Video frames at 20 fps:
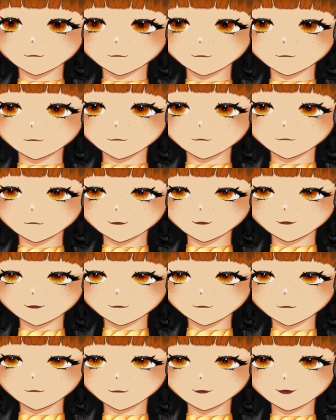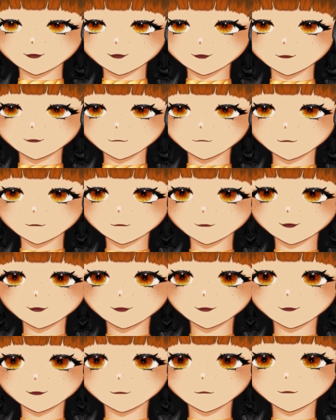The radio silence was making
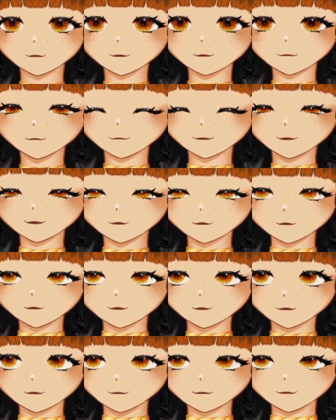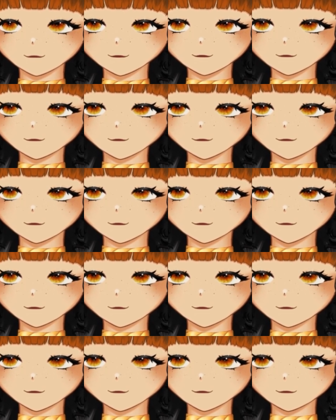the boy think the worst.